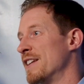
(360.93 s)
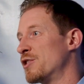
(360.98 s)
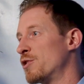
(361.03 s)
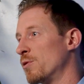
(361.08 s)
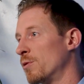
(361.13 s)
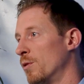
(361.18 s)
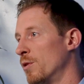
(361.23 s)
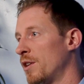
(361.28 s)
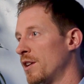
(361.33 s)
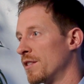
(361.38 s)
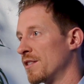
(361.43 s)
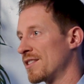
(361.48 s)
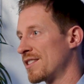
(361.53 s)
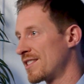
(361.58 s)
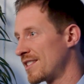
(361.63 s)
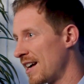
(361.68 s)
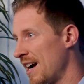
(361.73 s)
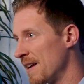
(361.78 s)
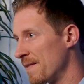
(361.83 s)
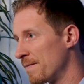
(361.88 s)
that you look at the
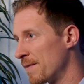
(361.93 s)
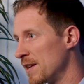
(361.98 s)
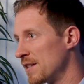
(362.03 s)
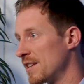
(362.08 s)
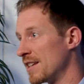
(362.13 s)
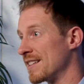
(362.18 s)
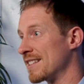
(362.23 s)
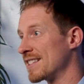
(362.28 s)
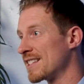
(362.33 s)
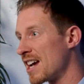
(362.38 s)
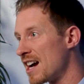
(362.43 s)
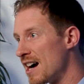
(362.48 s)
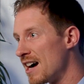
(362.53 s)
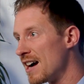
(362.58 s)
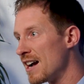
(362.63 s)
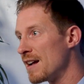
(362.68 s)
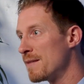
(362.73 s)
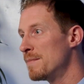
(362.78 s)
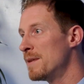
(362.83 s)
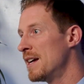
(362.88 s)
site visit
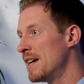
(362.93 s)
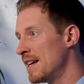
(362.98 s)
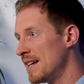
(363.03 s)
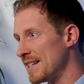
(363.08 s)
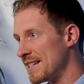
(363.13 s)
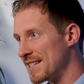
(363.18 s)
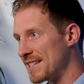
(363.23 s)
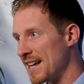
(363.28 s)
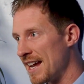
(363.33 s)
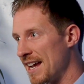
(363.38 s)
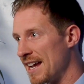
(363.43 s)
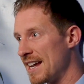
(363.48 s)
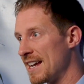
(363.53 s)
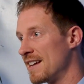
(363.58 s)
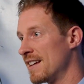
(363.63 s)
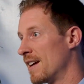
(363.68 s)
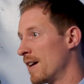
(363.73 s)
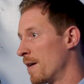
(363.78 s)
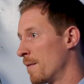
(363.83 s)
time, date,